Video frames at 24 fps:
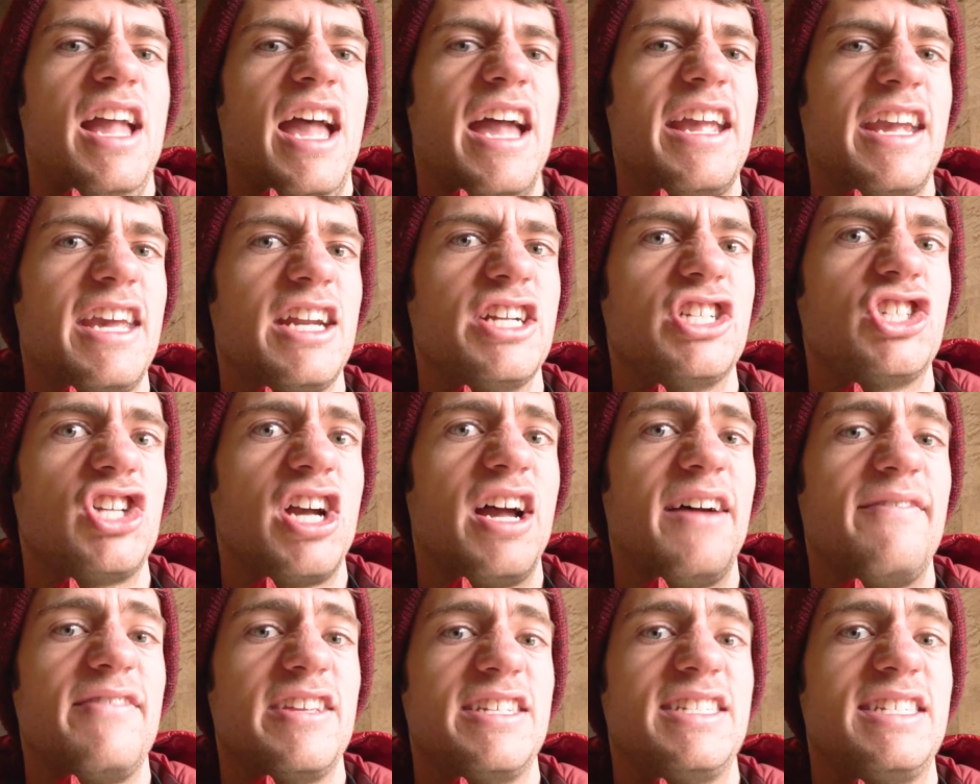and get a
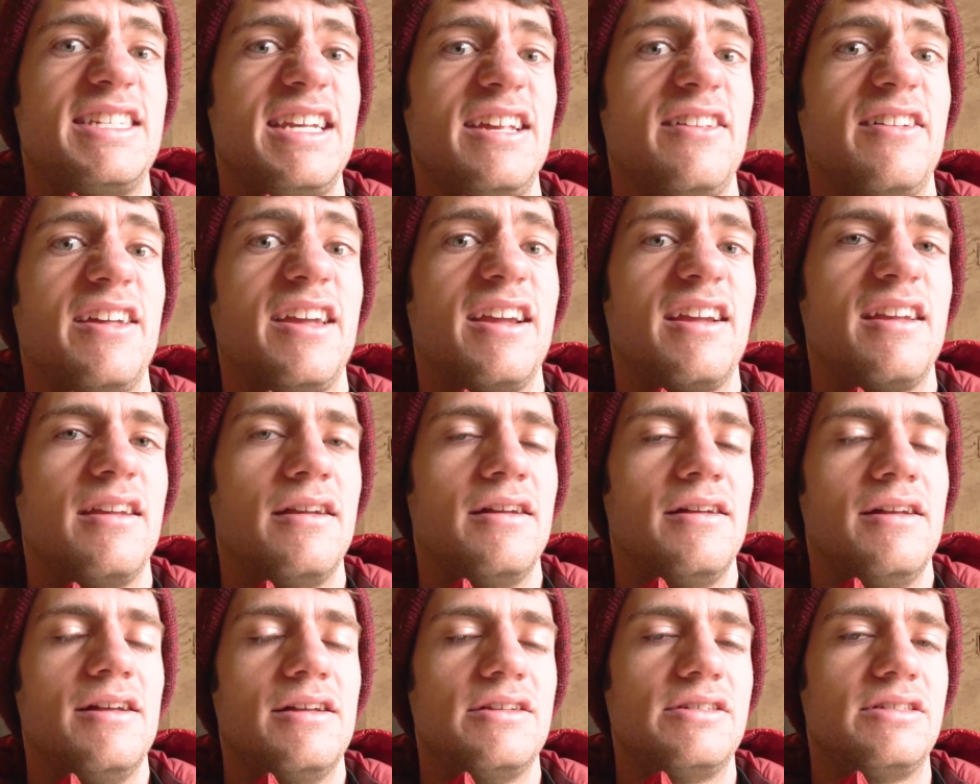shot of the ceiling.
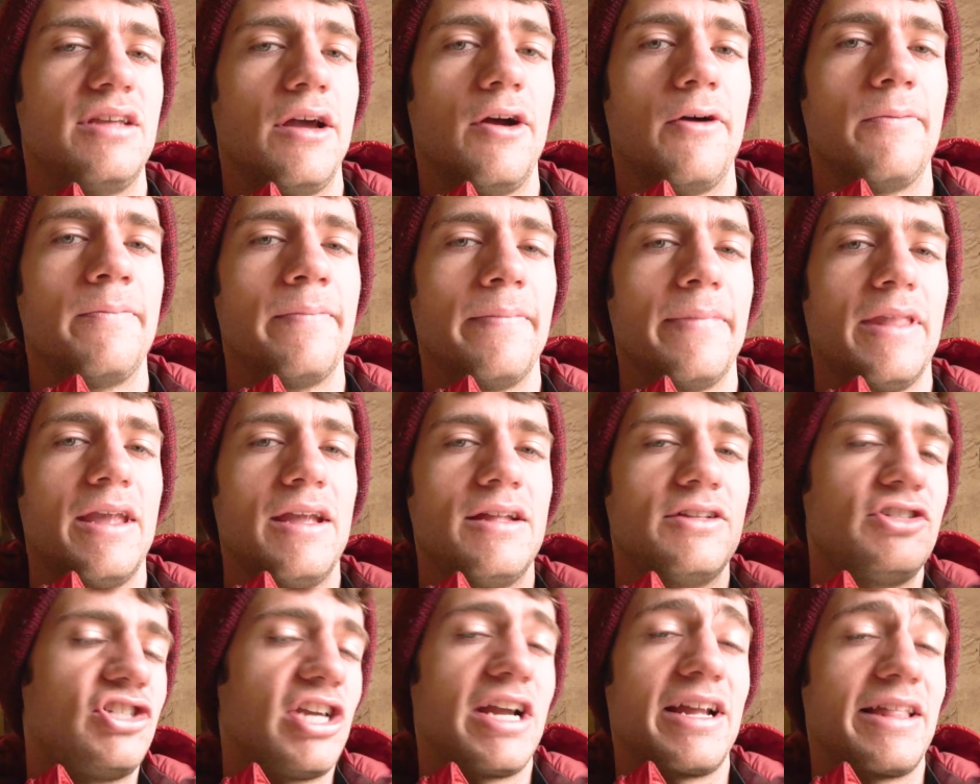So
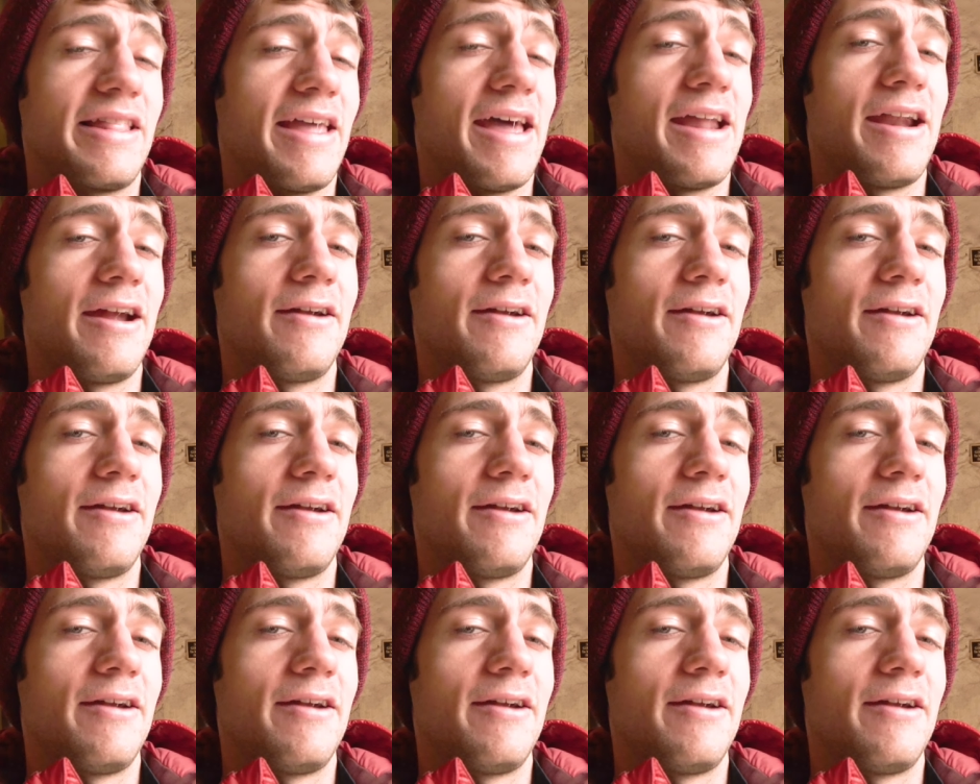check that